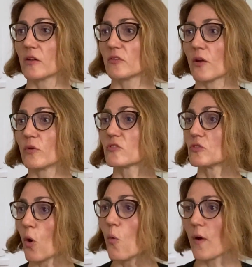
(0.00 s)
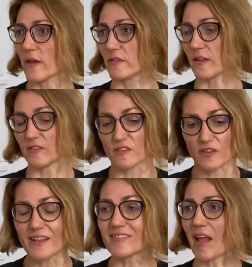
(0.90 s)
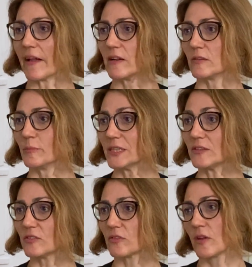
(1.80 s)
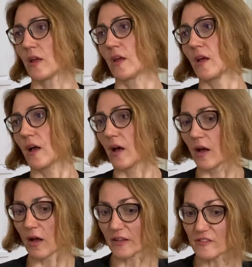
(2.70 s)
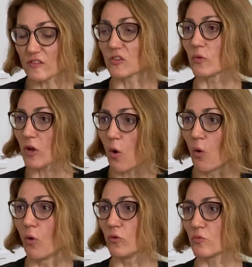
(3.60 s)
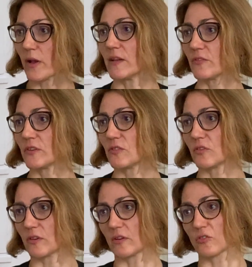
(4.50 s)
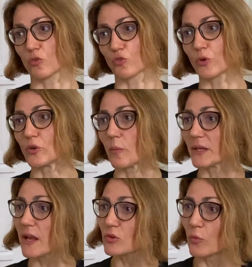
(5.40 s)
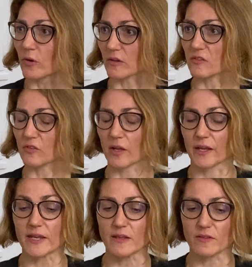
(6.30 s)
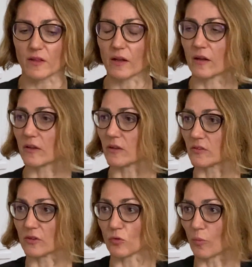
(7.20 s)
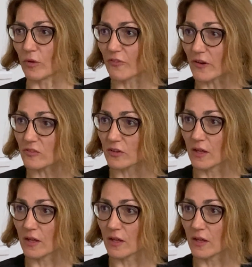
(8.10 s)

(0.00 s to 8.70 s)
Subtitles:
there is no way that this entanglement, considering all relevant socioeconomic networks in the global affairs,